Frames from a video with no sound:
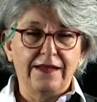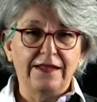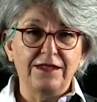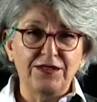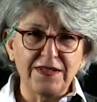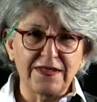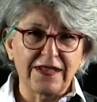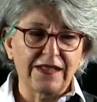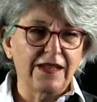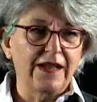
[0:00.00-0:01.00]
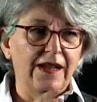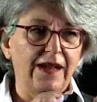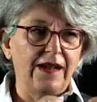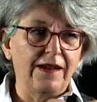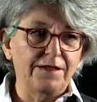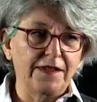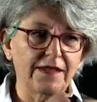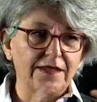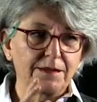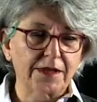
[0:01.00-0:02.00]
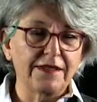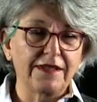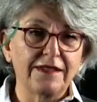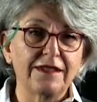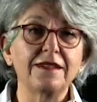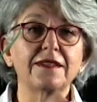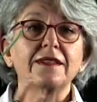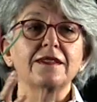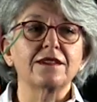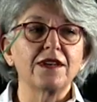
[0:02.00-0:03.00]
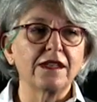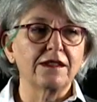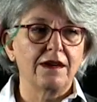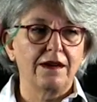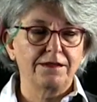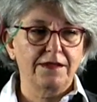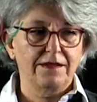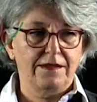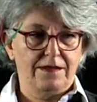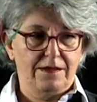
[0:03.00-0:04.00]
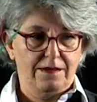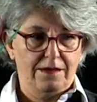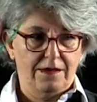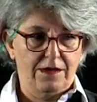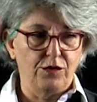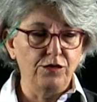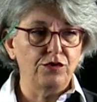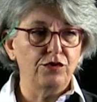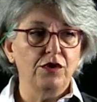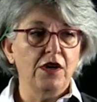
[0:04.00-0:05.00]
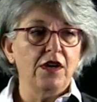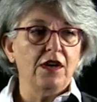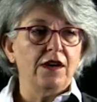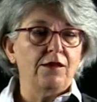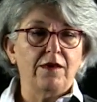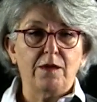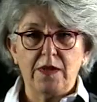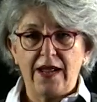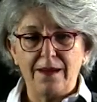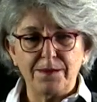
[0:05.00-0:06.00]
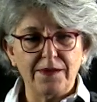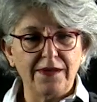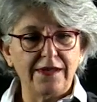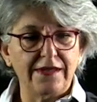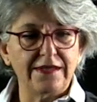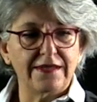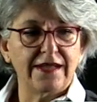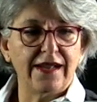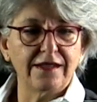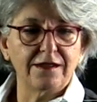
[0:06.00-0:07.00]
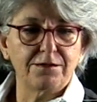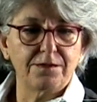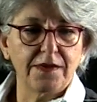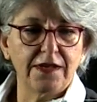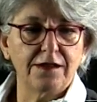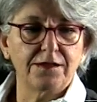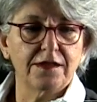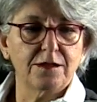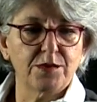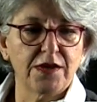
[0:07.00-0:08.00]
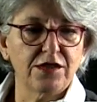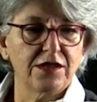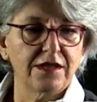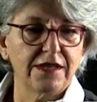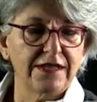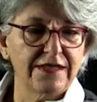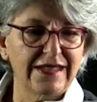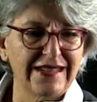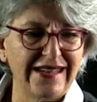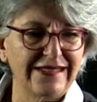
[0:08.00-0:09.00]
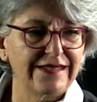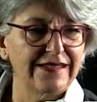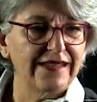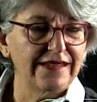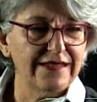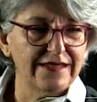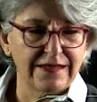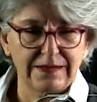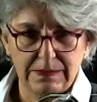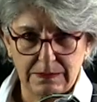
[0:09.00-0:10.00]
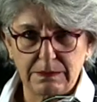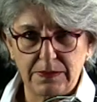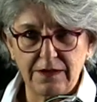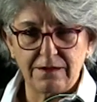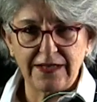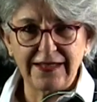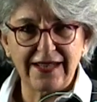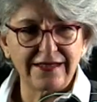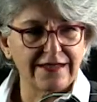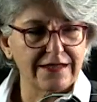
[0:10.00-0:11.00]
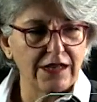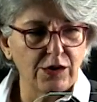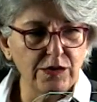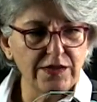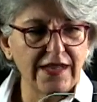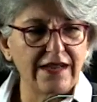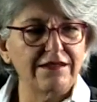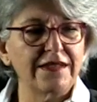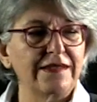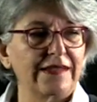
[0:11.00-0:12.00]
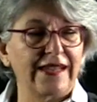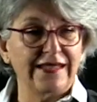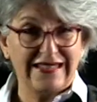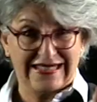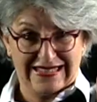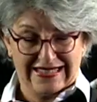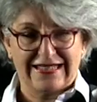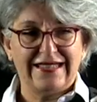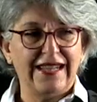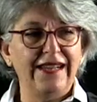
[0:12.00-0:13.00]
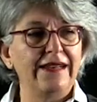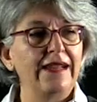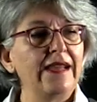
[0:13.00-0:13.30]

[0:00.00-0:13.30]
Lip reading: intrinsic flexibility, intrinsic strength of this hose, what will happen is that if this pressure is greater than this P1 that this hose can sustain,